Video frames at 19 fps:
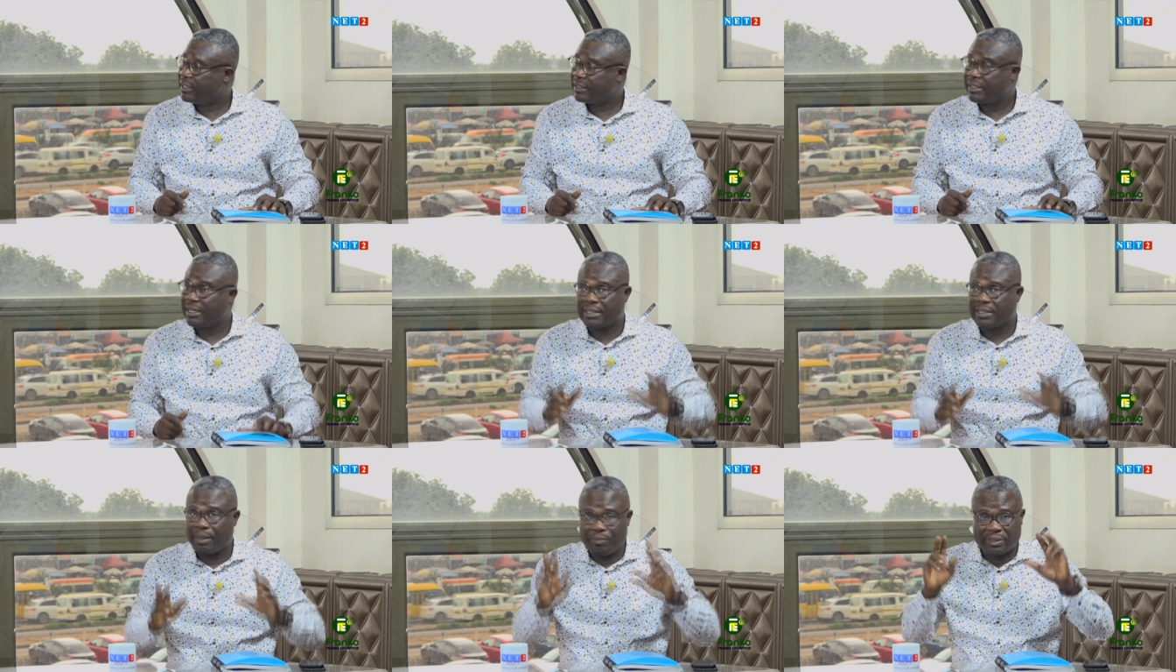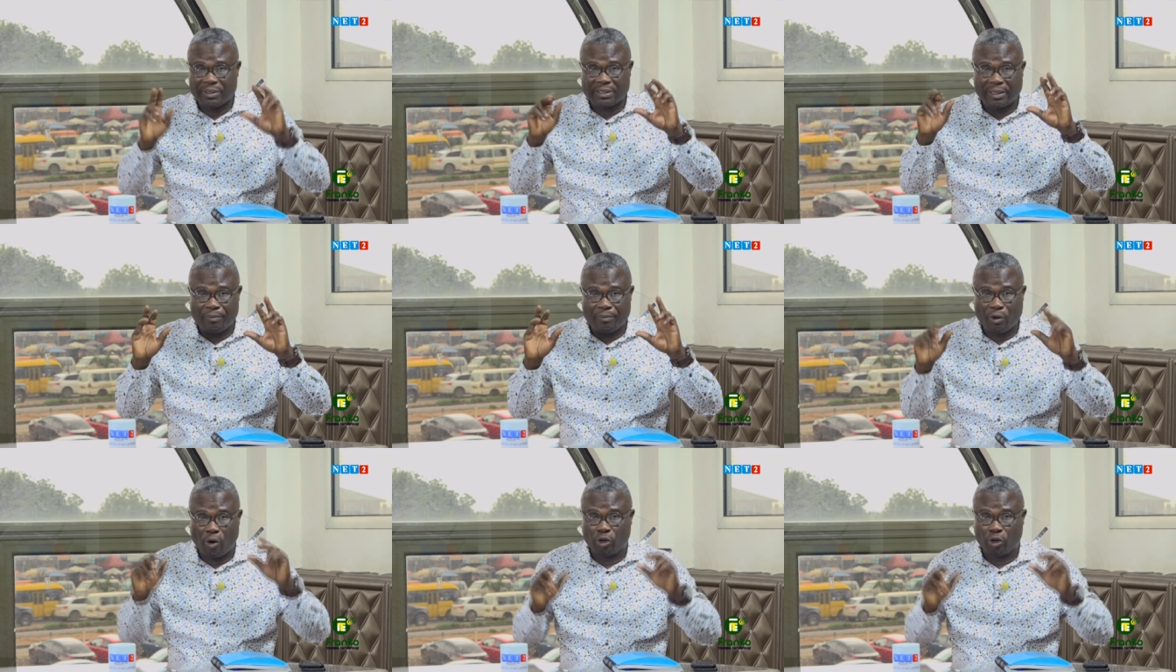Sir Sebi
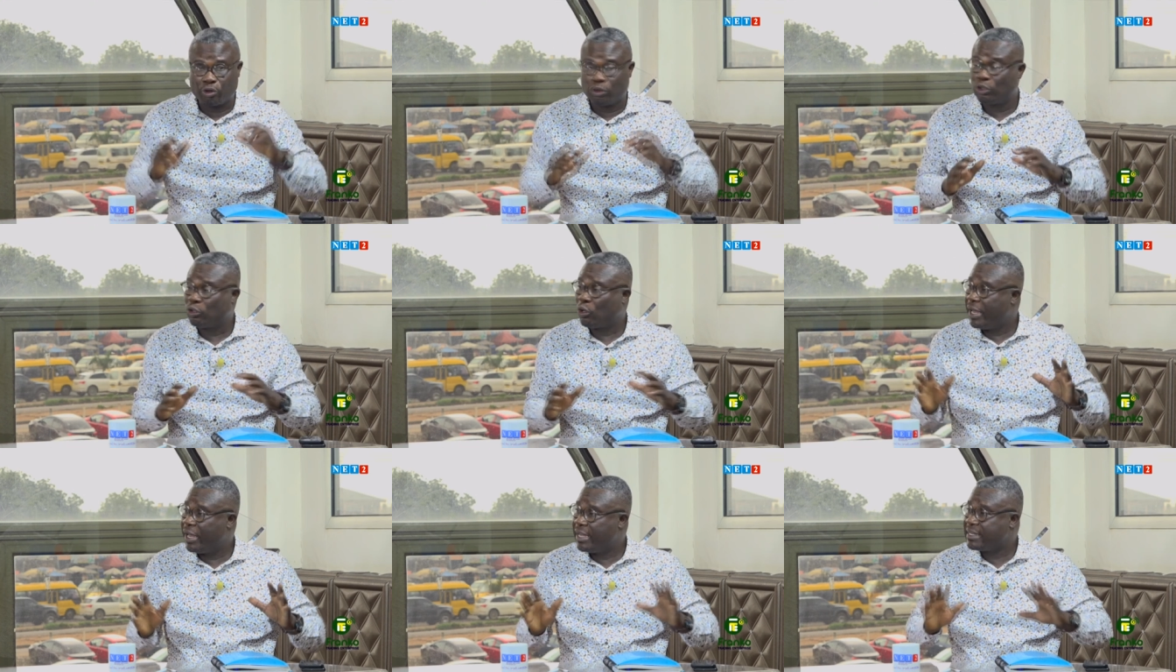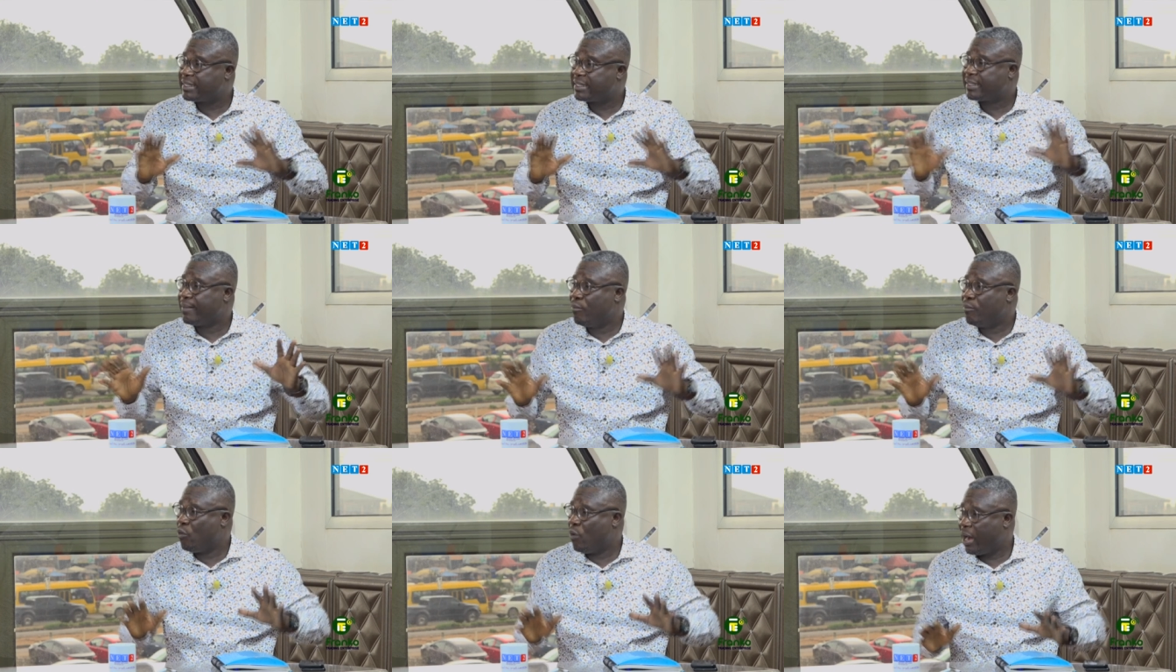Sebi also saw and
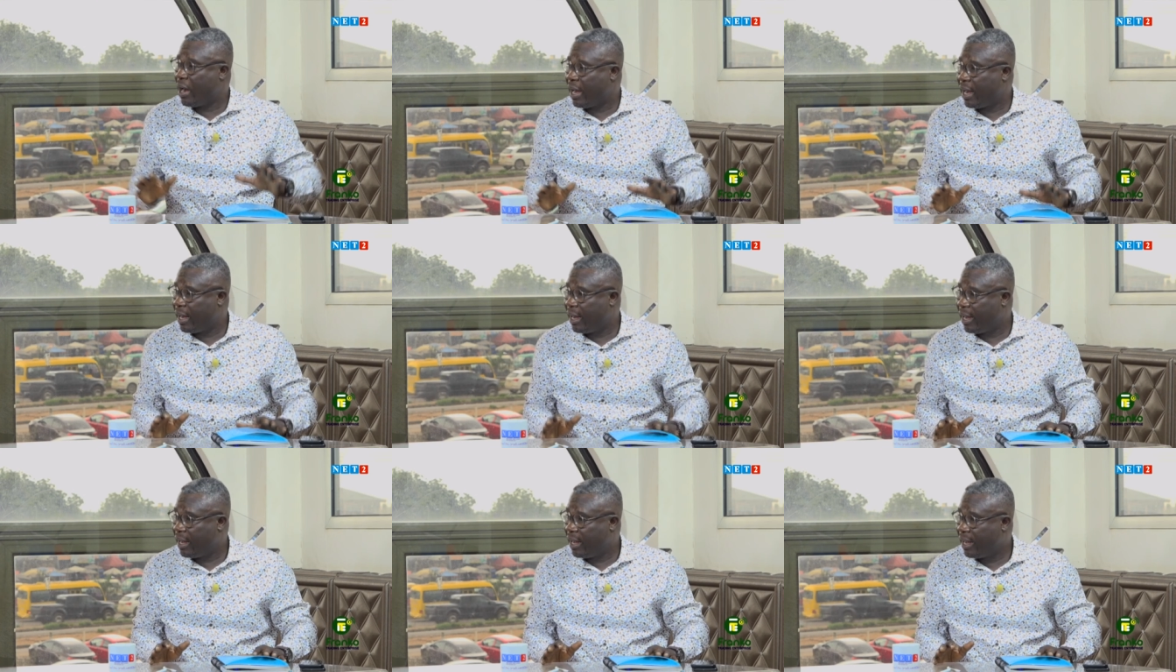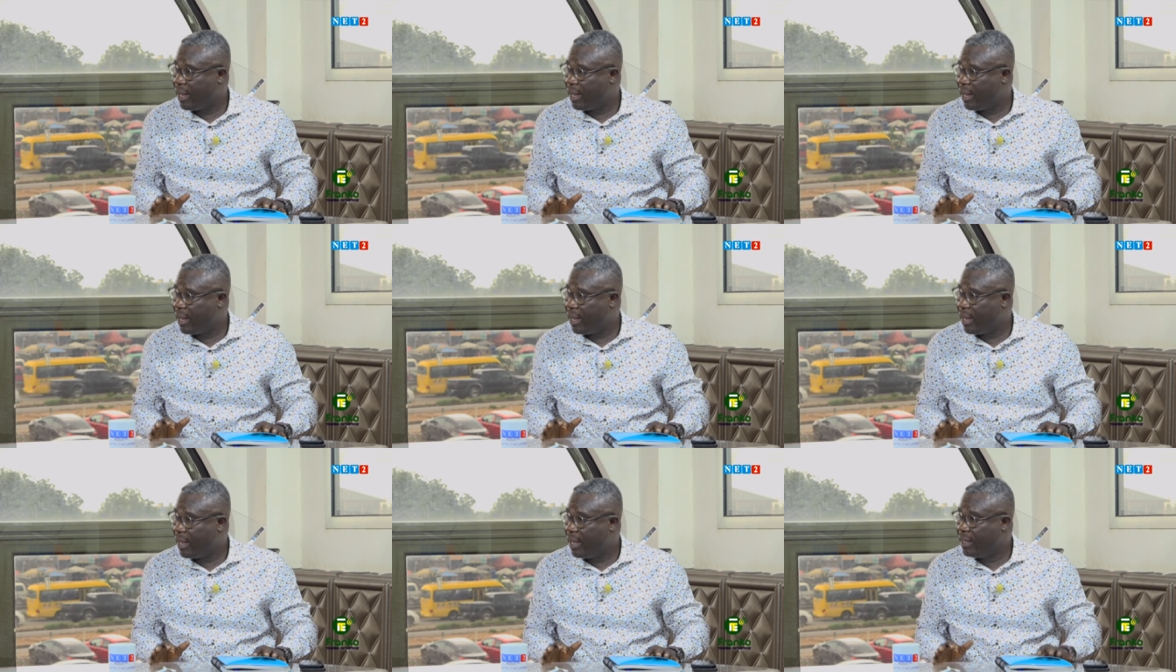Samoa.
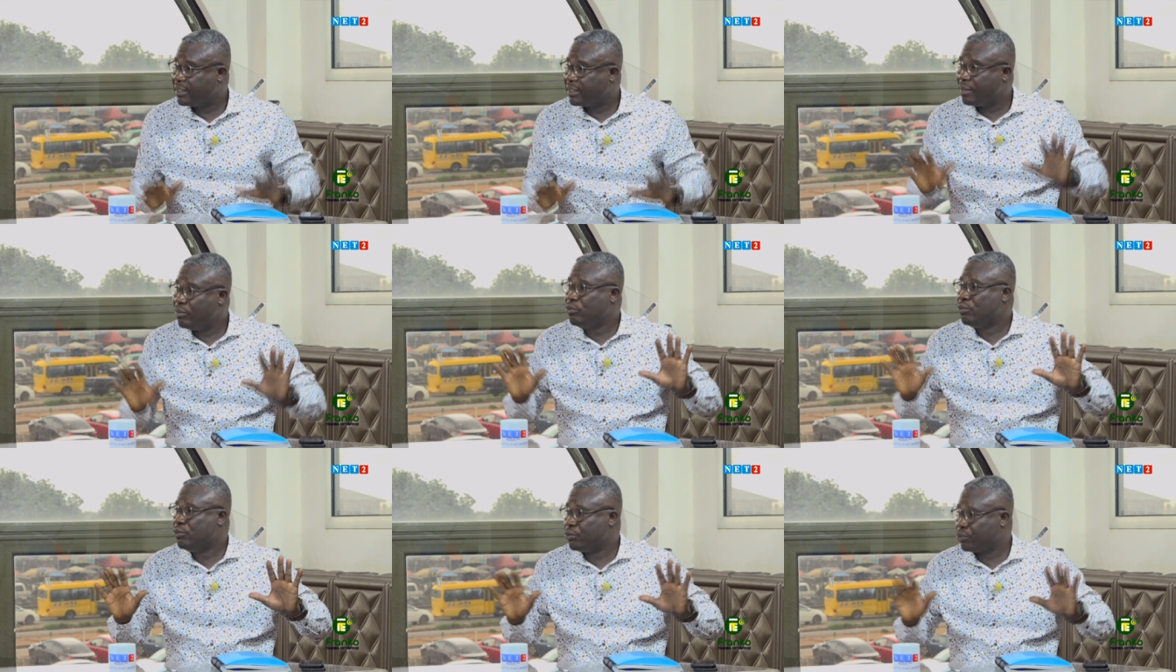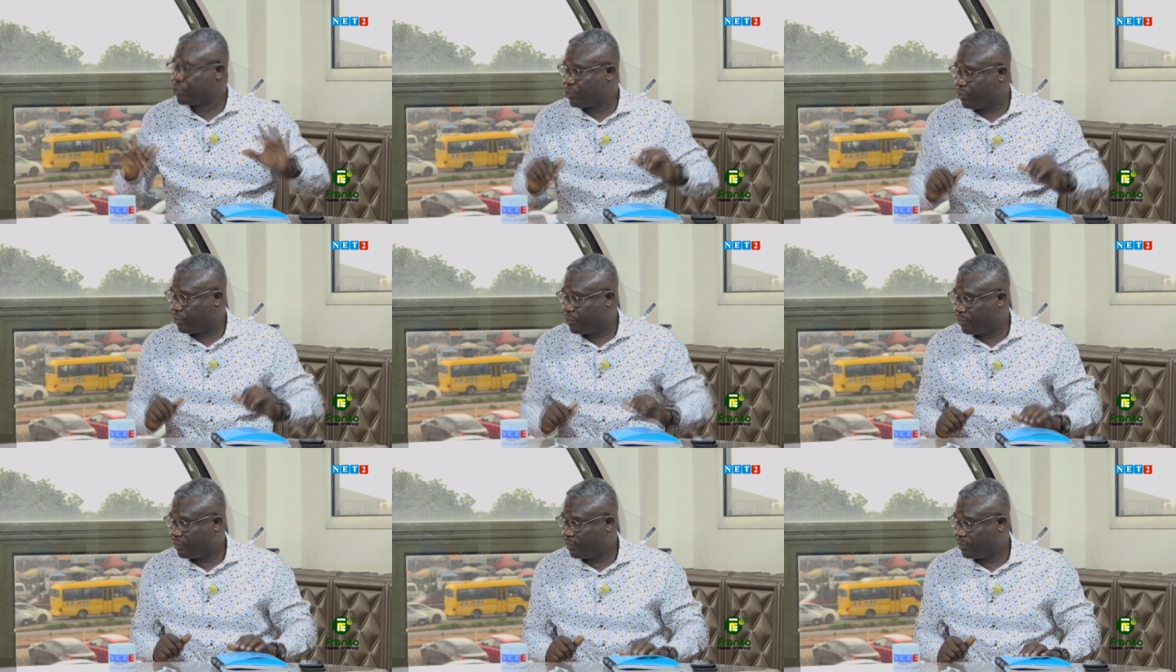And say, who knows
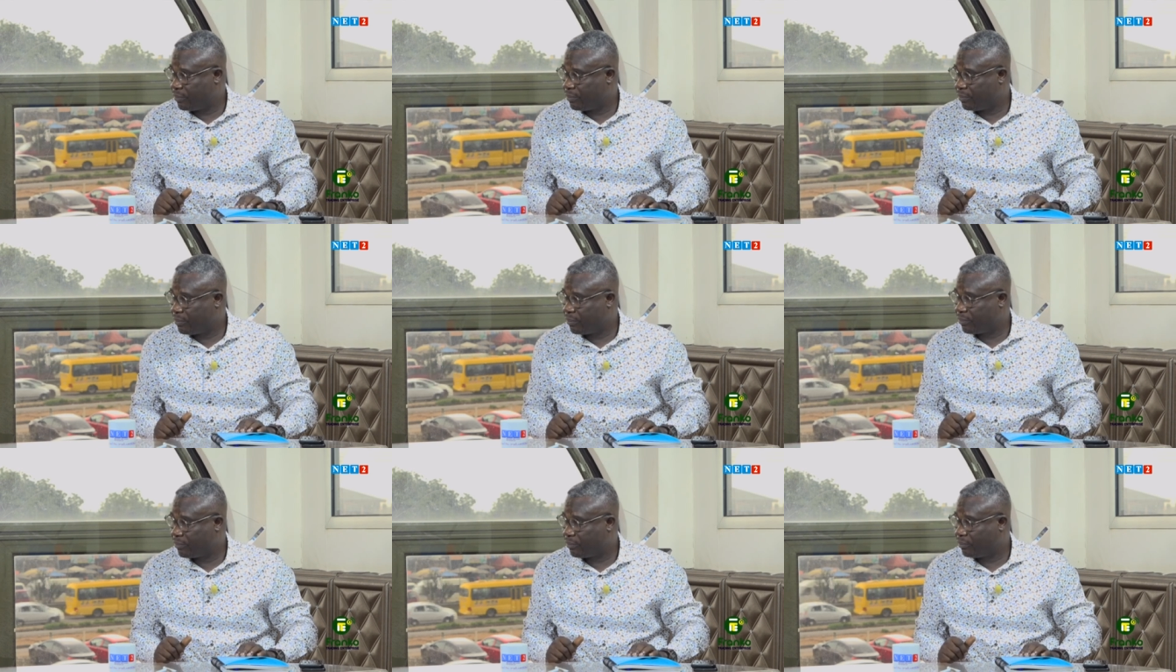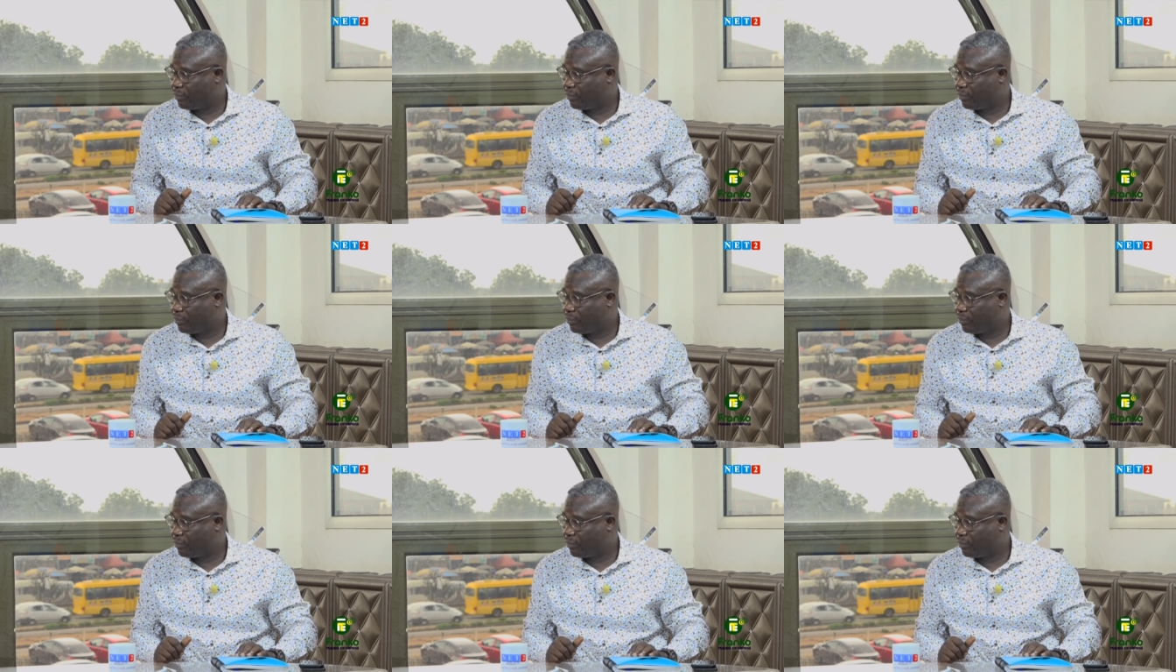so? Sadi,